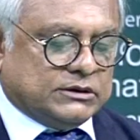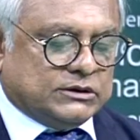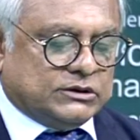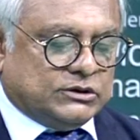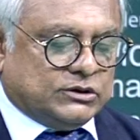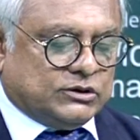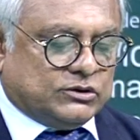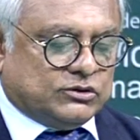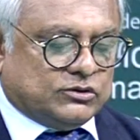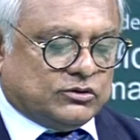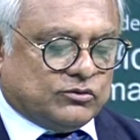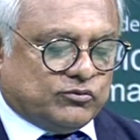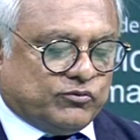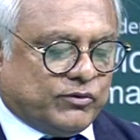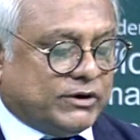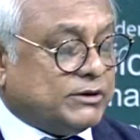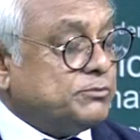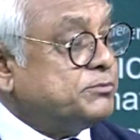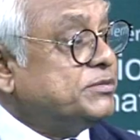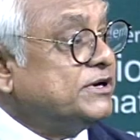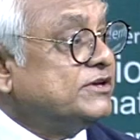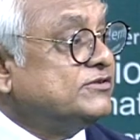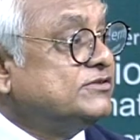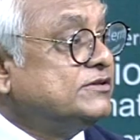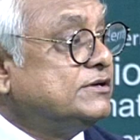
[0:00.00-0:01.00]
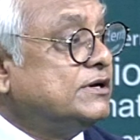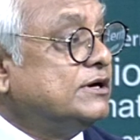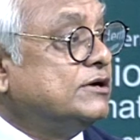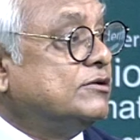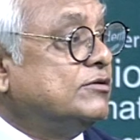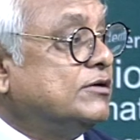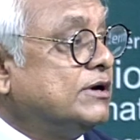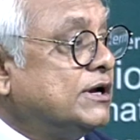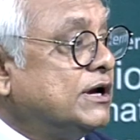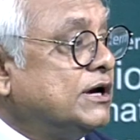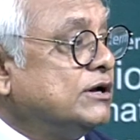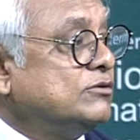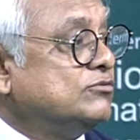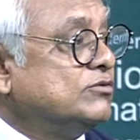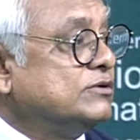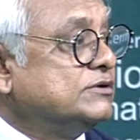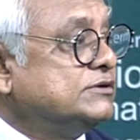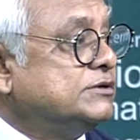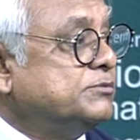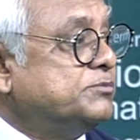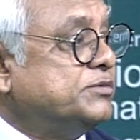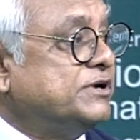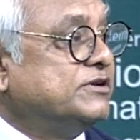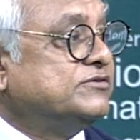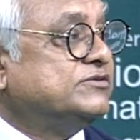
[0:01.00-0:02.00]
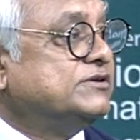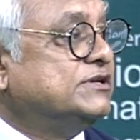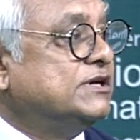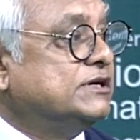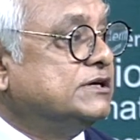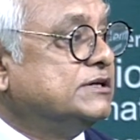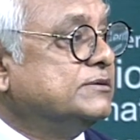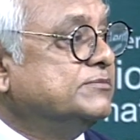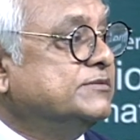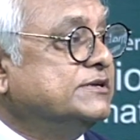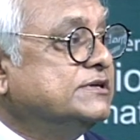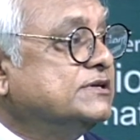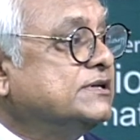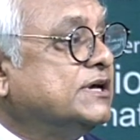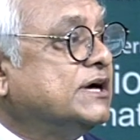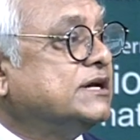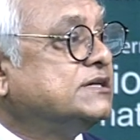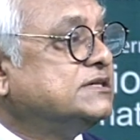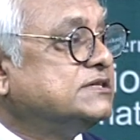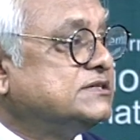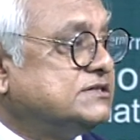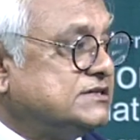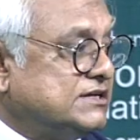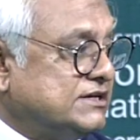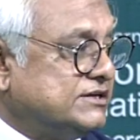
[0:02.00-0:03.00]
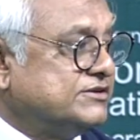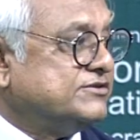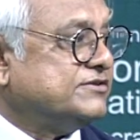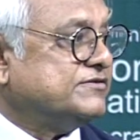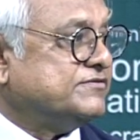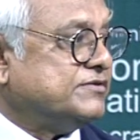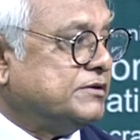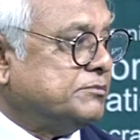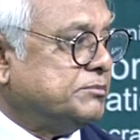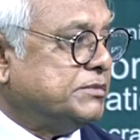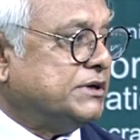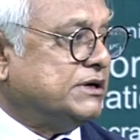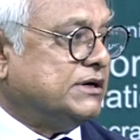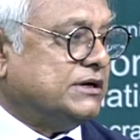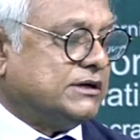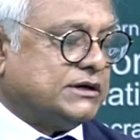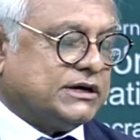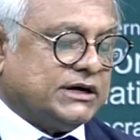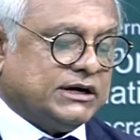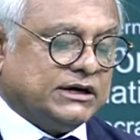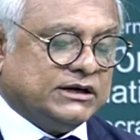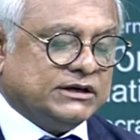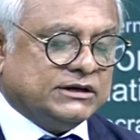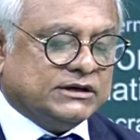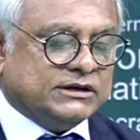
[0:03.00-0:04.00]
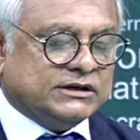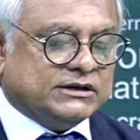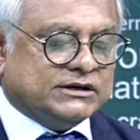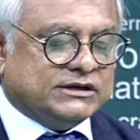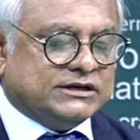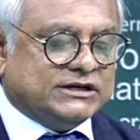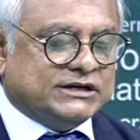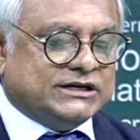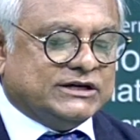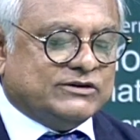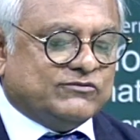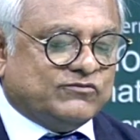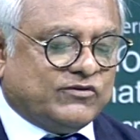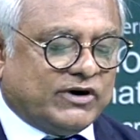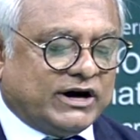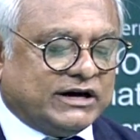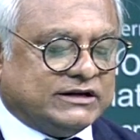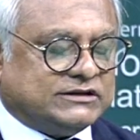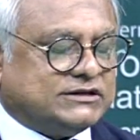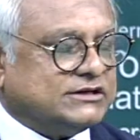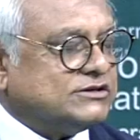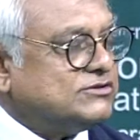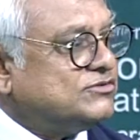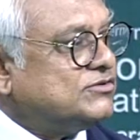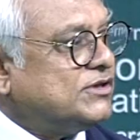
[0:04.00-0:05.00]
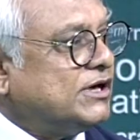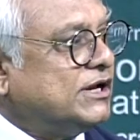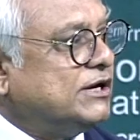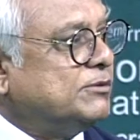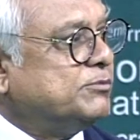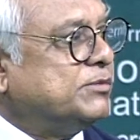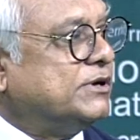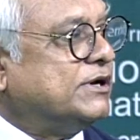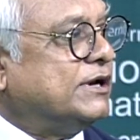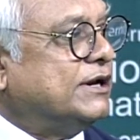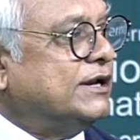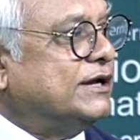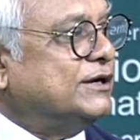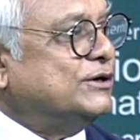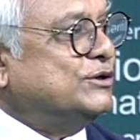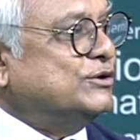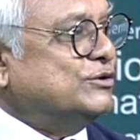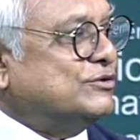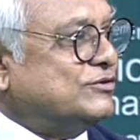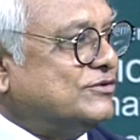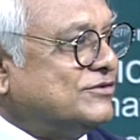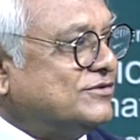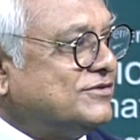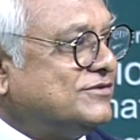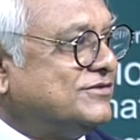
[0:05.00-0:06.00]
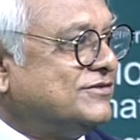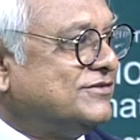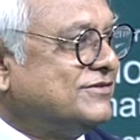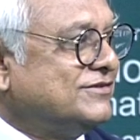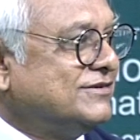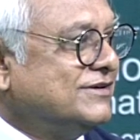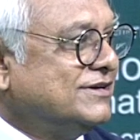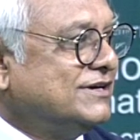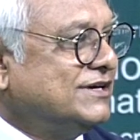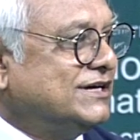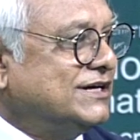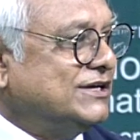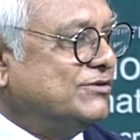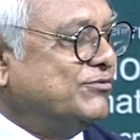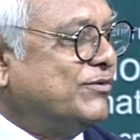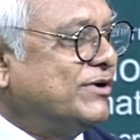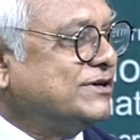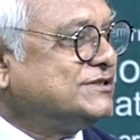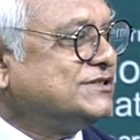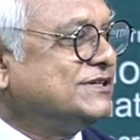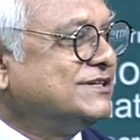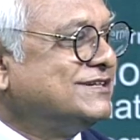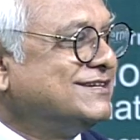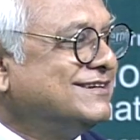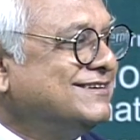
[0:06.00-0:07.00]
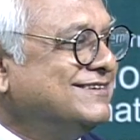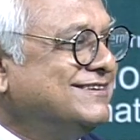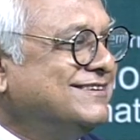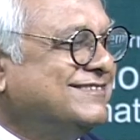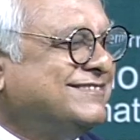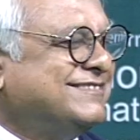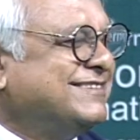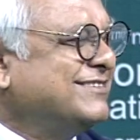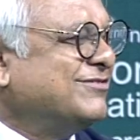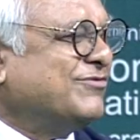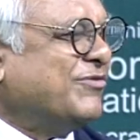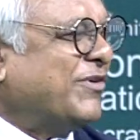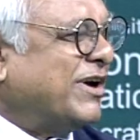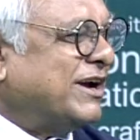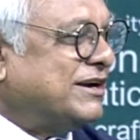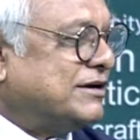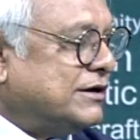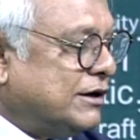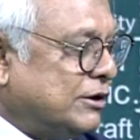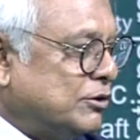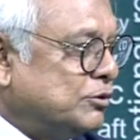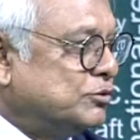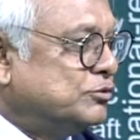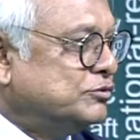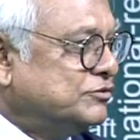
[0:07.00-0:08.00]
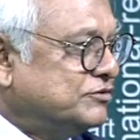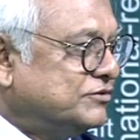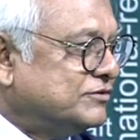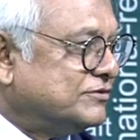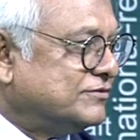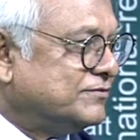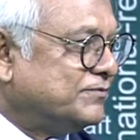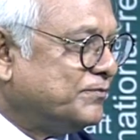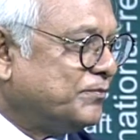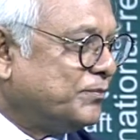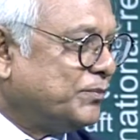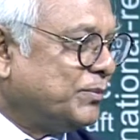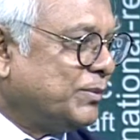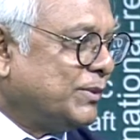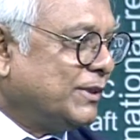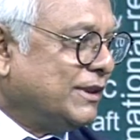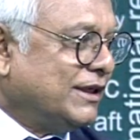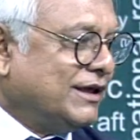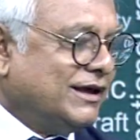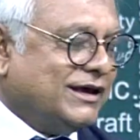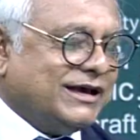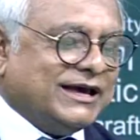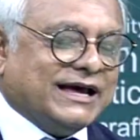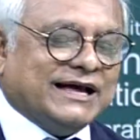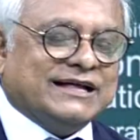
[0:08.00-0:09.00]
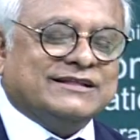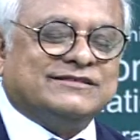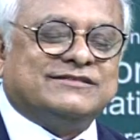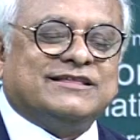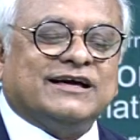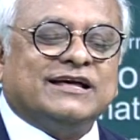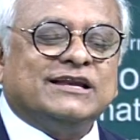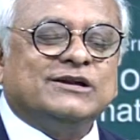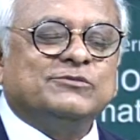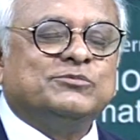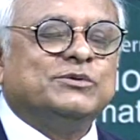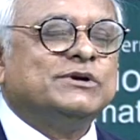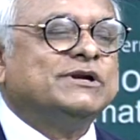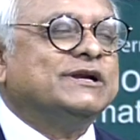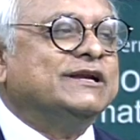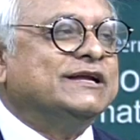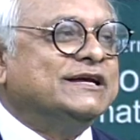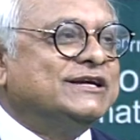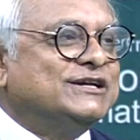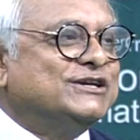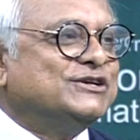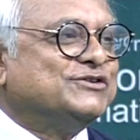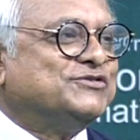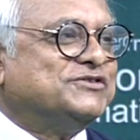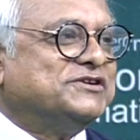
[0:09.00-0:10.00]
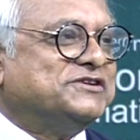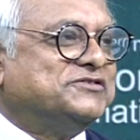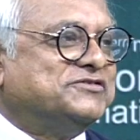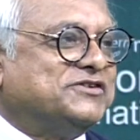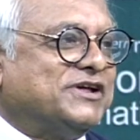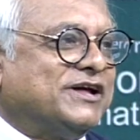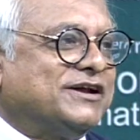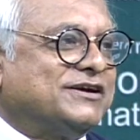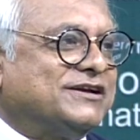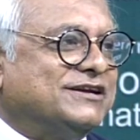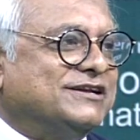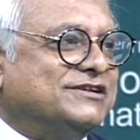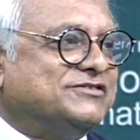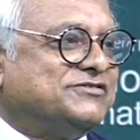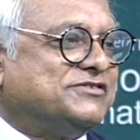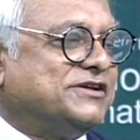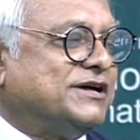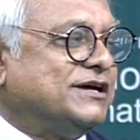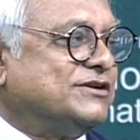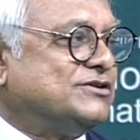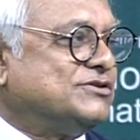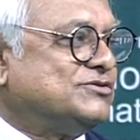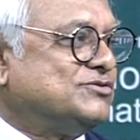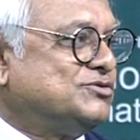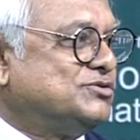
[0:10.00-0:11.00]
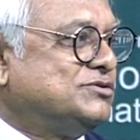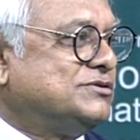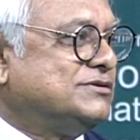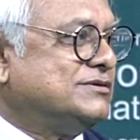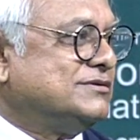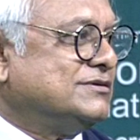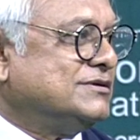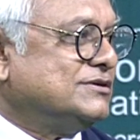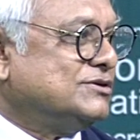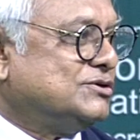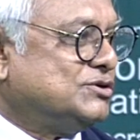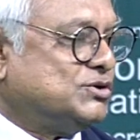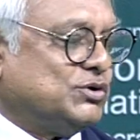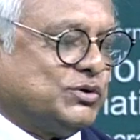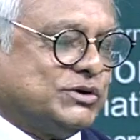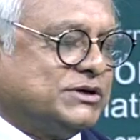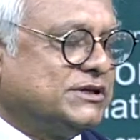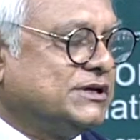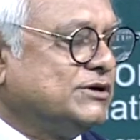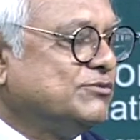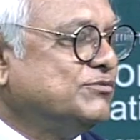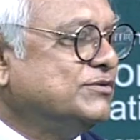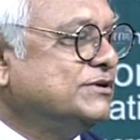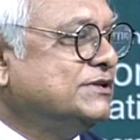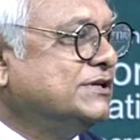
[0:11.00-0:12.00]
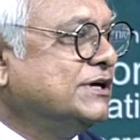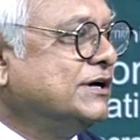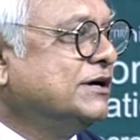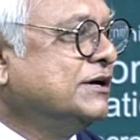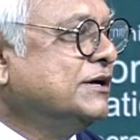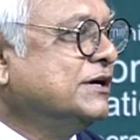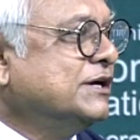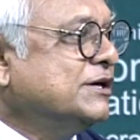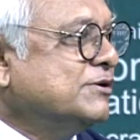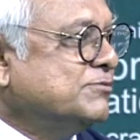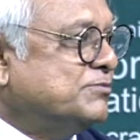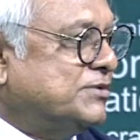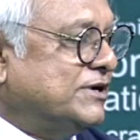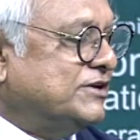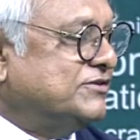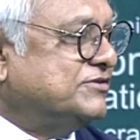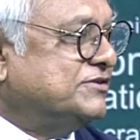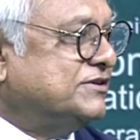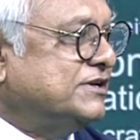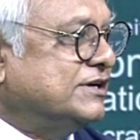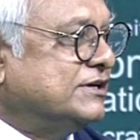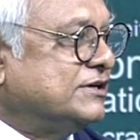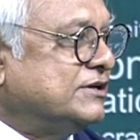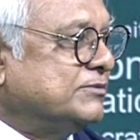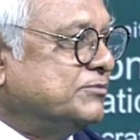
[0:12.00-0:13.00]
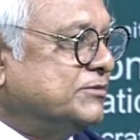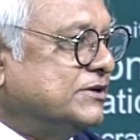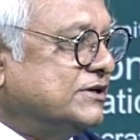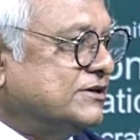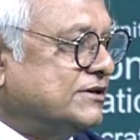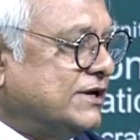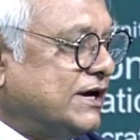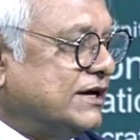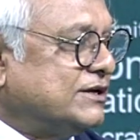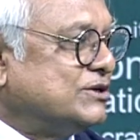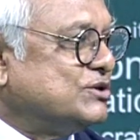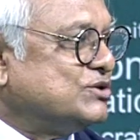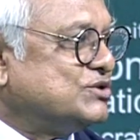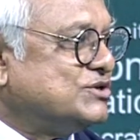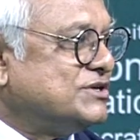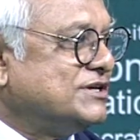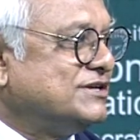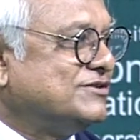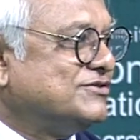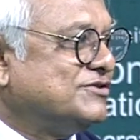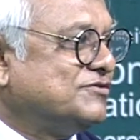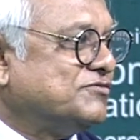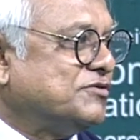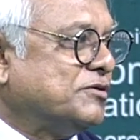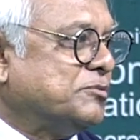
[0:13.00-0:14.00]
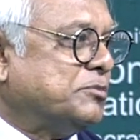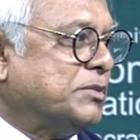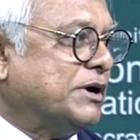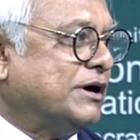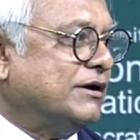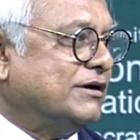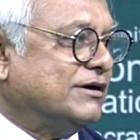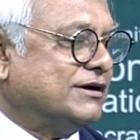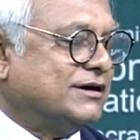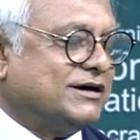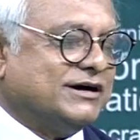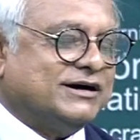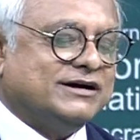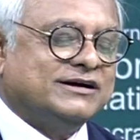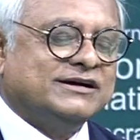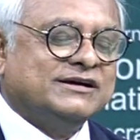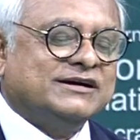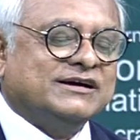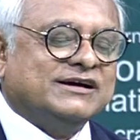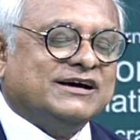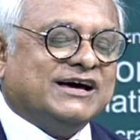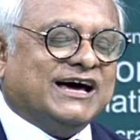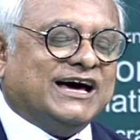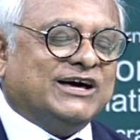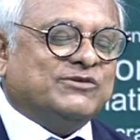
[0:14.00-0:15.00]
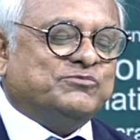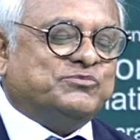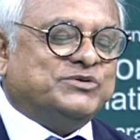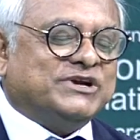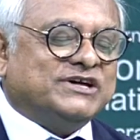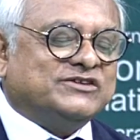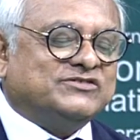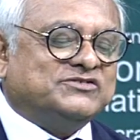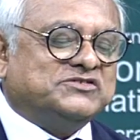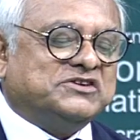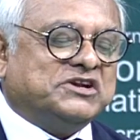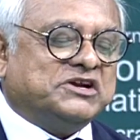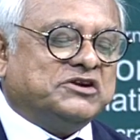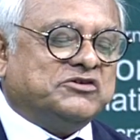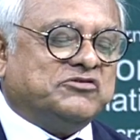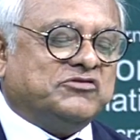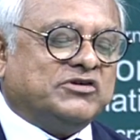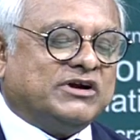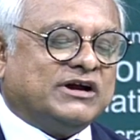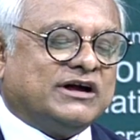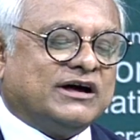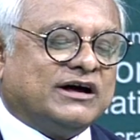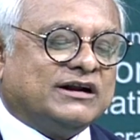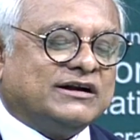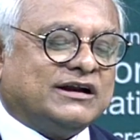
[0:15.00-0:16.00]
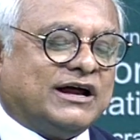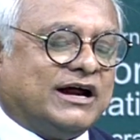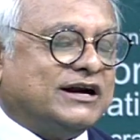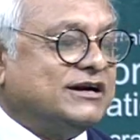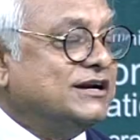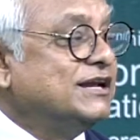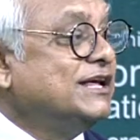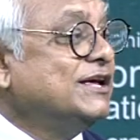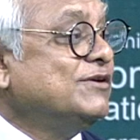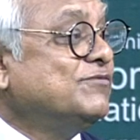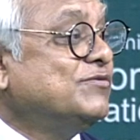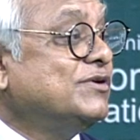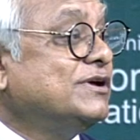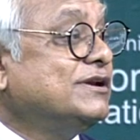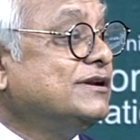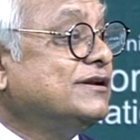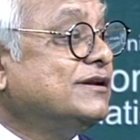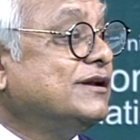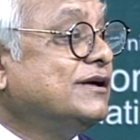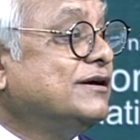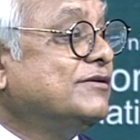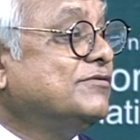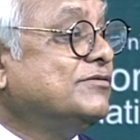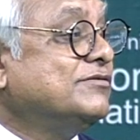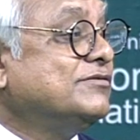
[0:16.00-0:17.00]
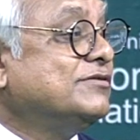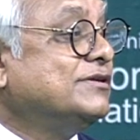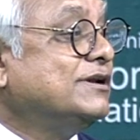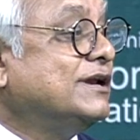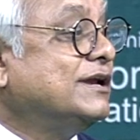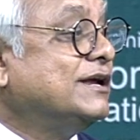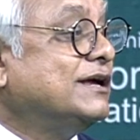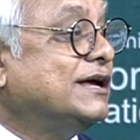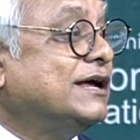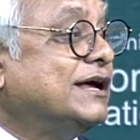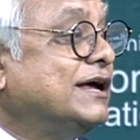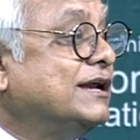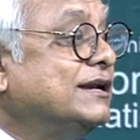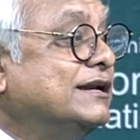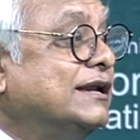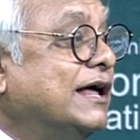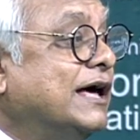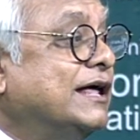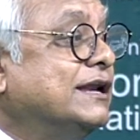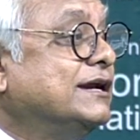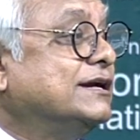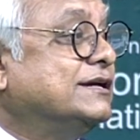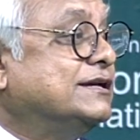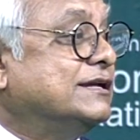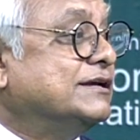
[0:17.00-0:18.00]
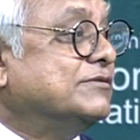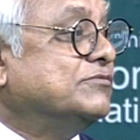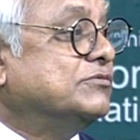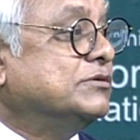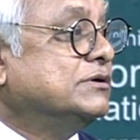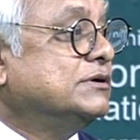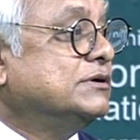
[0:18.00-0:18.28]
You know, when President Reagan was the President of the United States of America, he invited Taliban leaders in Washington DC White House, and Taliban leaders exactly sat together with the President of the United States of America. And President Reagan had given a narrative,